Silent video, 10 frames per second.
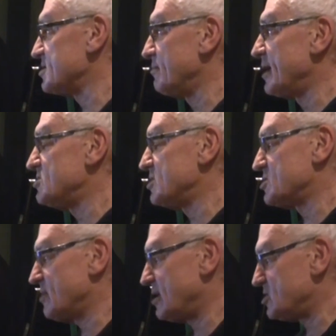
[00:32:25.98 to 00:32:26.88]
major
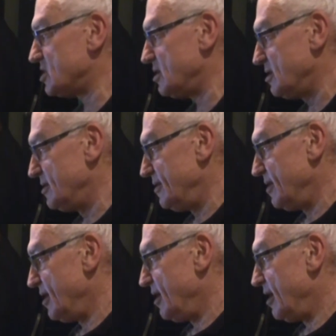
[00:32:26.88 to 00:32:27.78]
strategy.
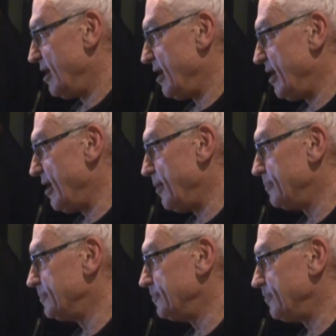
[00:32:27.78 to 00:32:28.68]

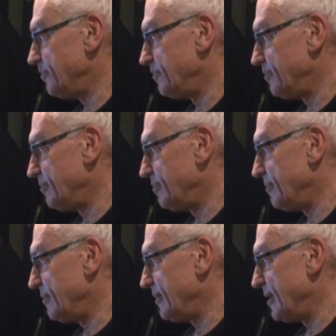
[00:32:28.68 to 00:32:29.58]

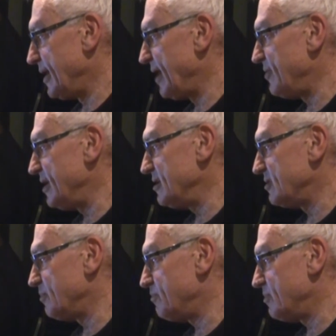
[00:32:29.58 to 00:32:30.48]
And then
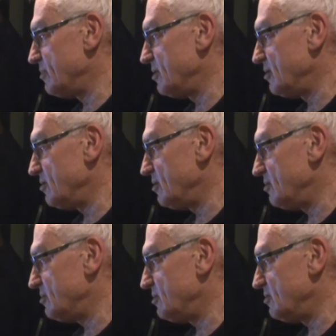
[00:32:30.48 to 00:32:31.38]

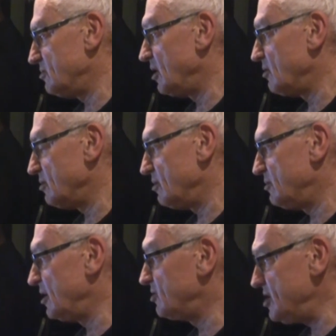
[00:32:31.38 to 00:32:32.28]

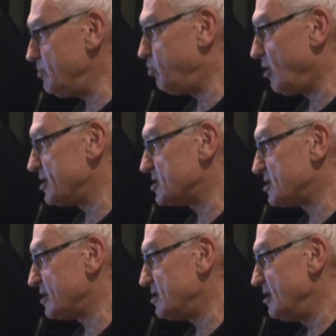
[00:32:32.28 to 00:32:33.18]
the 3 points
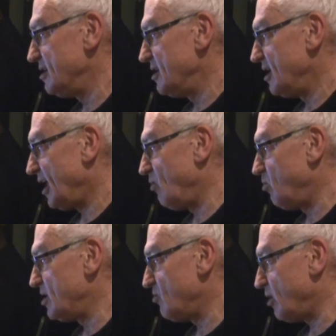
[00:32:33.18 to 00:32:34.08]
that I
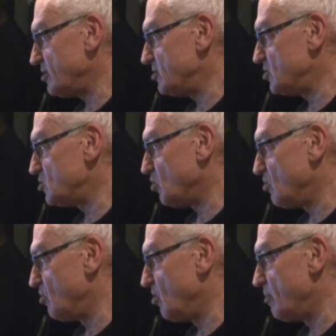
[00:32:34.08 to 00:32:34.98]
would have wanted to talk
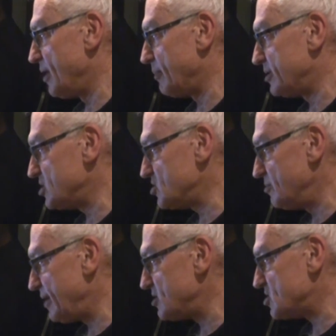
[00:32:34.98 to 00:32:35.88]
more about, but just to
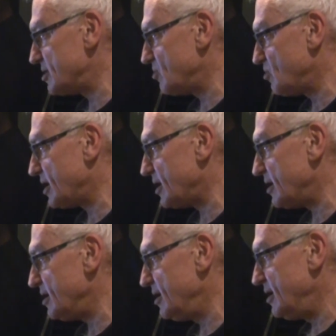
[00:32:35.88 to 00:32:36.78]
mention them
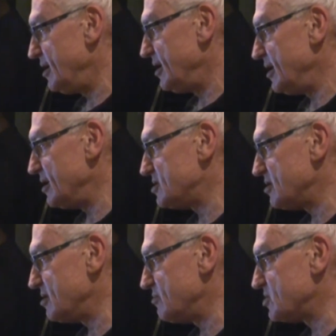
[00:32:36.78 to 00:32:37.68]
quickly, in
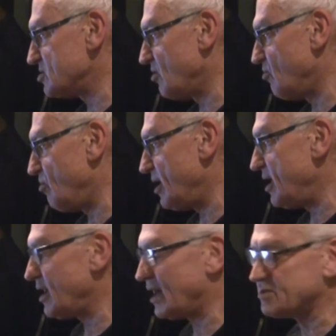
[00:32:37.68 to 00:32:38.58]
terms of
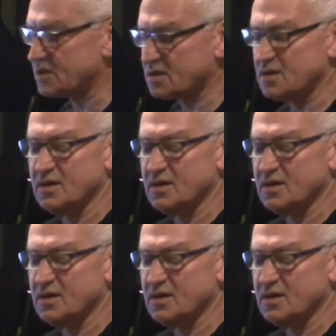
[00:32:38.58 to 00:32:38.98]
where I think